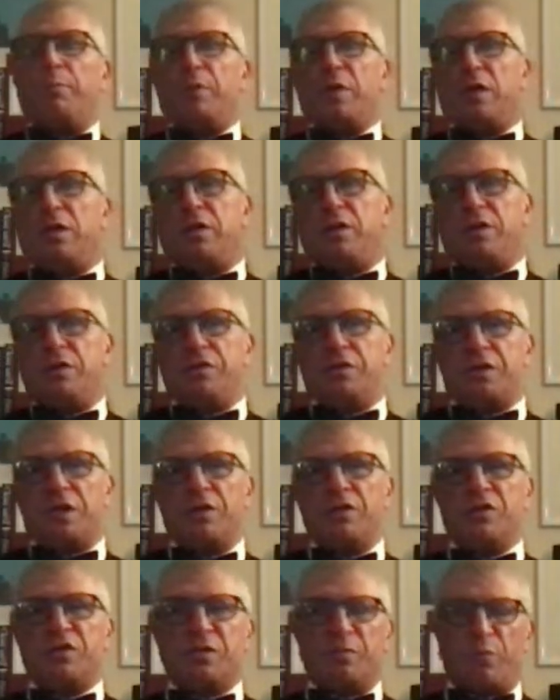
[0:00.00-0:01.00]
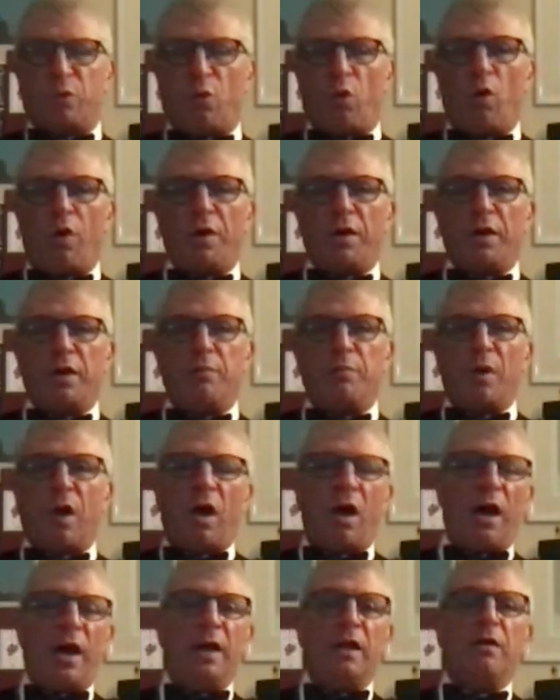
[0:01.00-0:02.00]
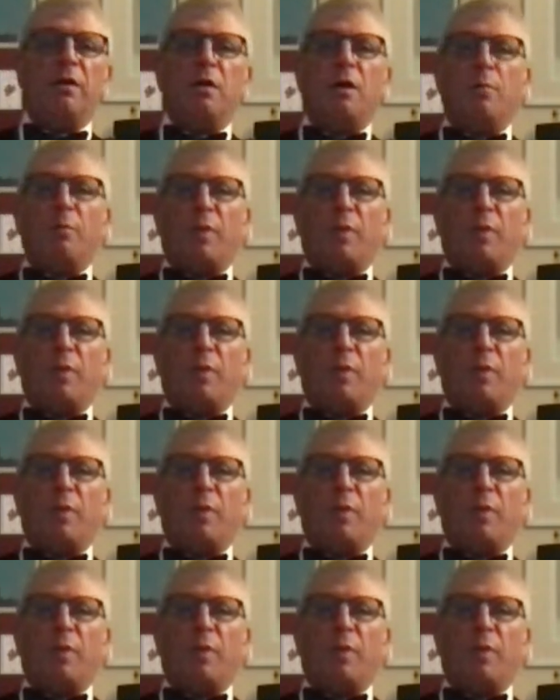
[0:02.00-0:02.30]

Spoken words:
opinions unsupported by